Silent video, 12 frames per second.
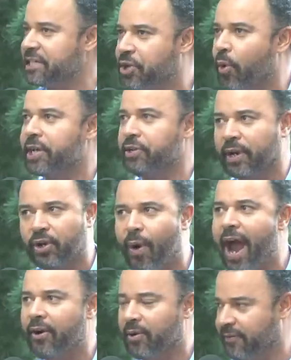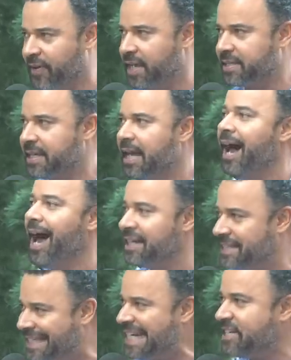is going to require of us
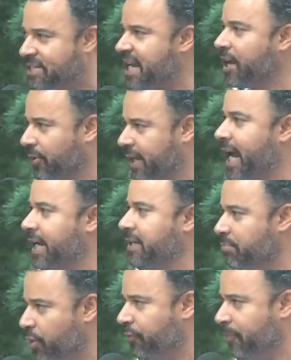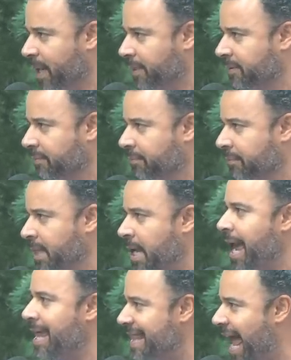a desegregated movement.
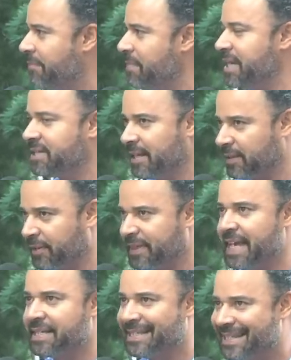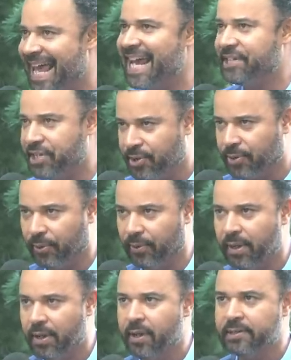And that means that the things they do
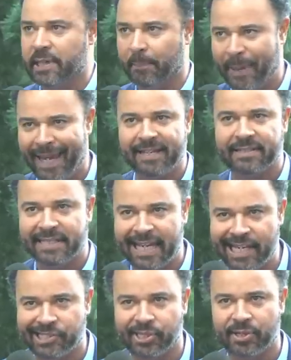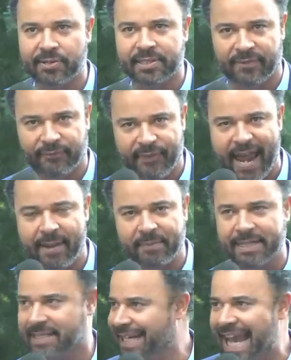to pit teachers and
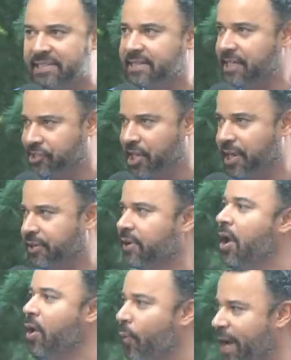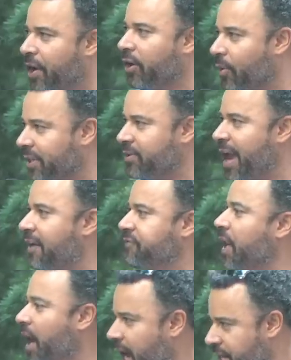families against each other, we are going to have
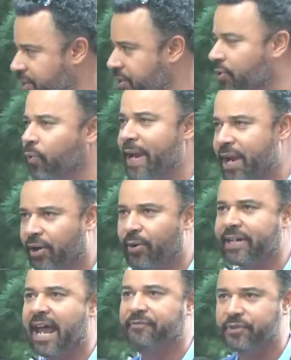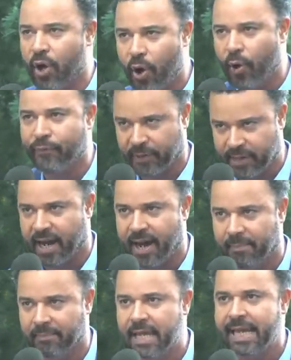to undo. We are going to have to
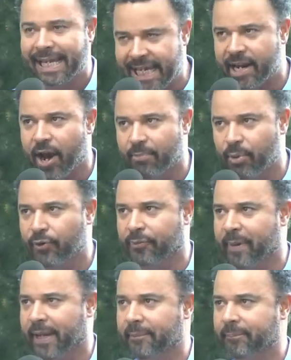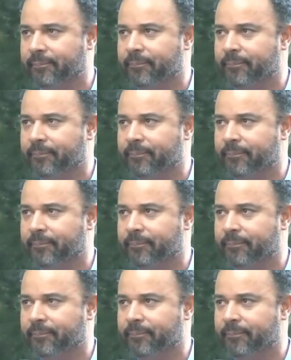overcome in our movement.